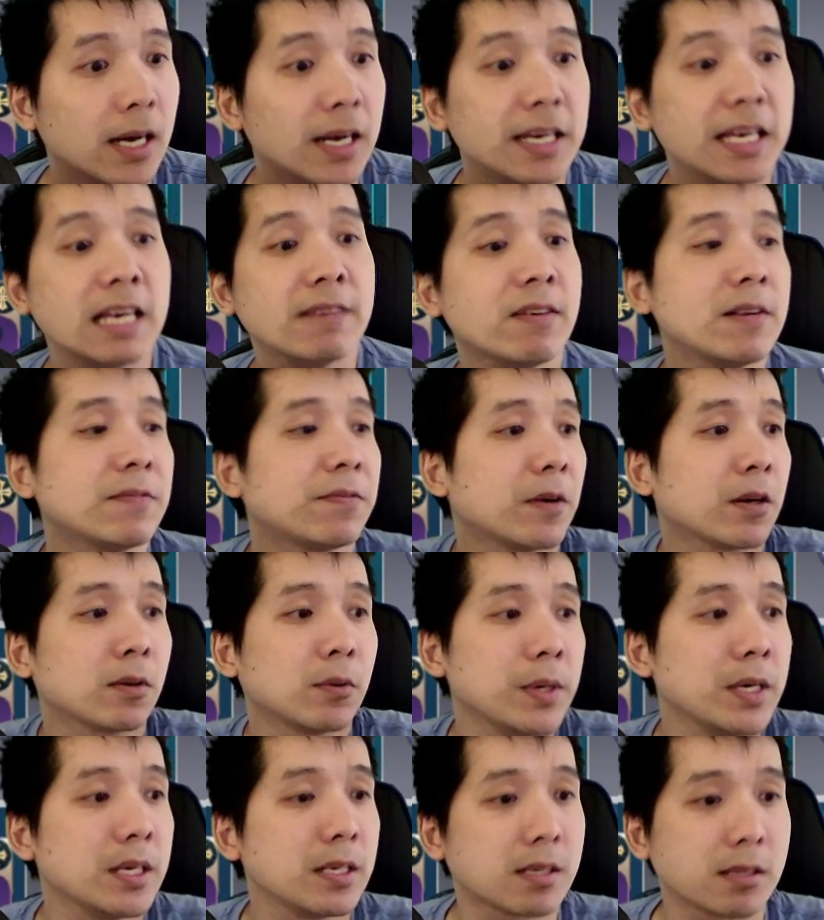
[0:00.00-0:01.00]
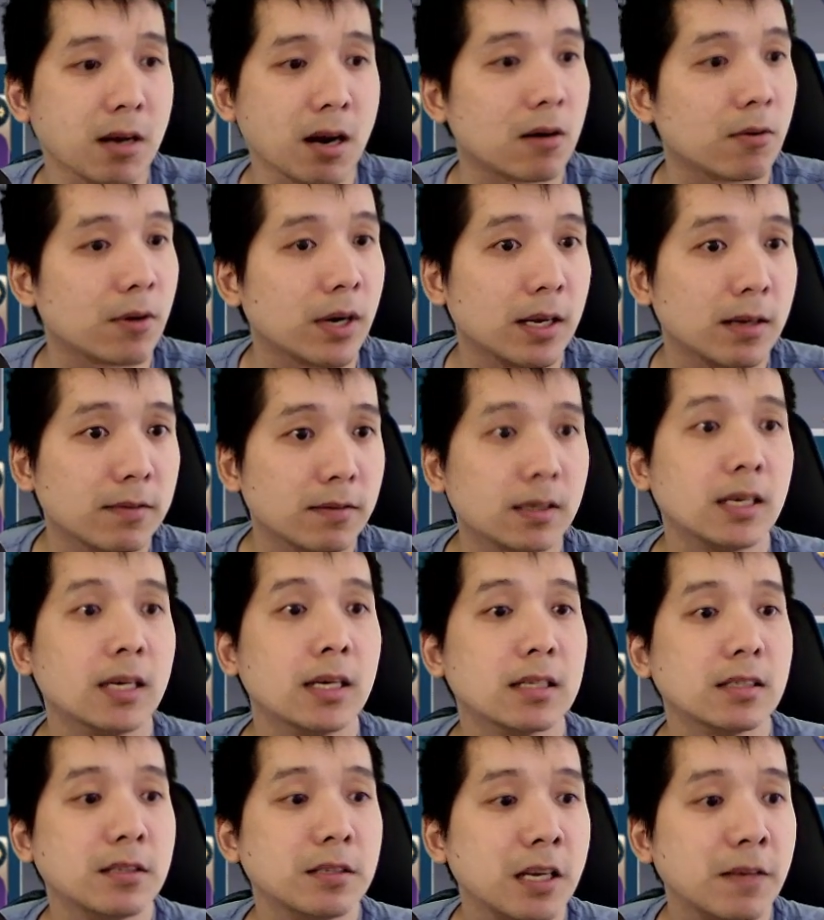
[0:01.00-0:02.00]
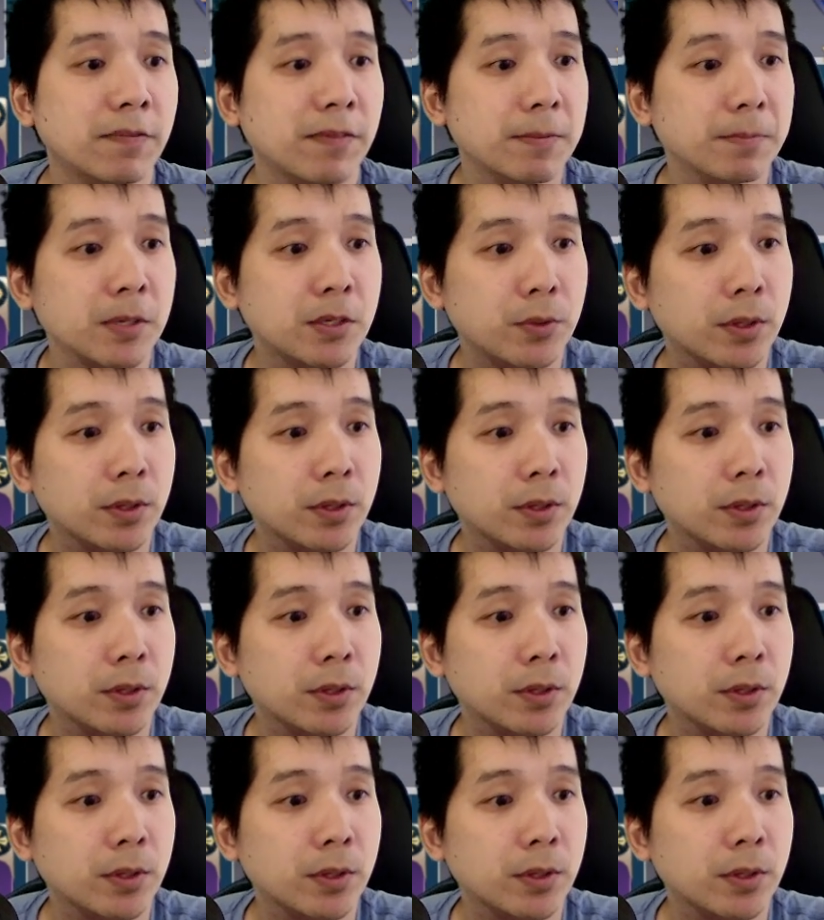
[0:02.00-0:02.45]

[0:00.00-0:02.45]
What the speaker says: Even for 3-star, right? the difference between